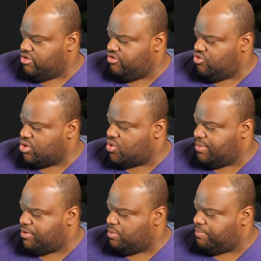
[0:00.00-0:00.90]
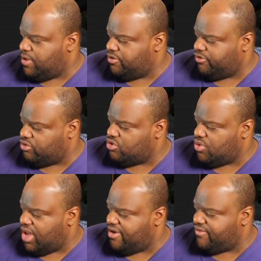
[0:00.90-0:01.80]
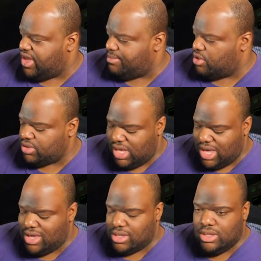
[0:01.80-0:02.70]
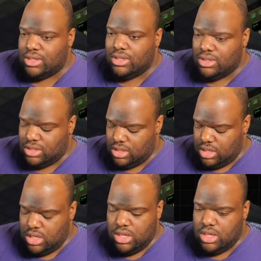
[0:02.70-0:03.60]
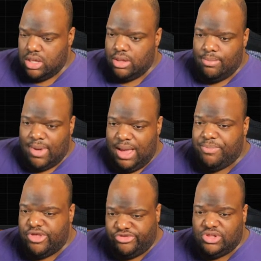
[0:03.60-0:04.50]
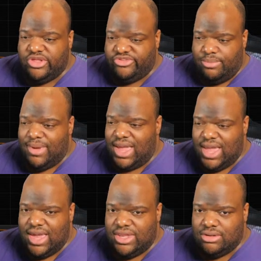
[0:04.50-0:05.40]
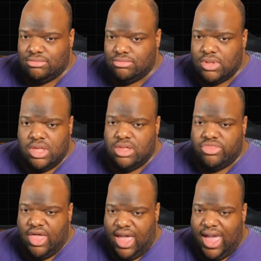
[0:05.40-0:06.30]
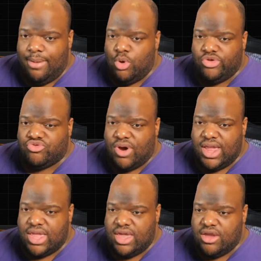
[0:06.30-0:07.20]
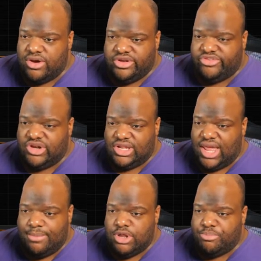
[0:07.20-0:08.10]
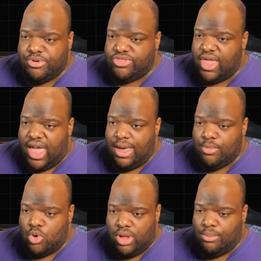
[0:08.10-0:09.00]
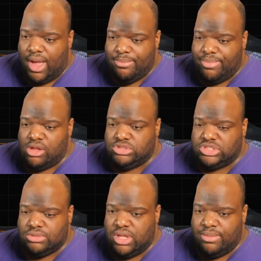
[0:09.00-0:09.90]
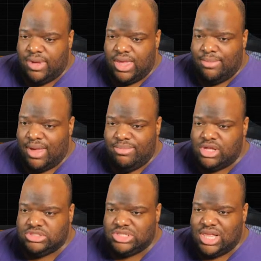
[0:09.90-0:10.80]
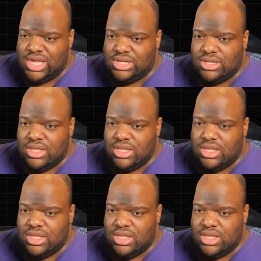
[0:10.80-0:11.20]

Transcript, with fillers: Did you equip your pistol? Do you have ammo? Yeah. My pistol is in my hand. The ammo is right here. Doesn't allow me to put the ammo in my belts in my, in my belt slot.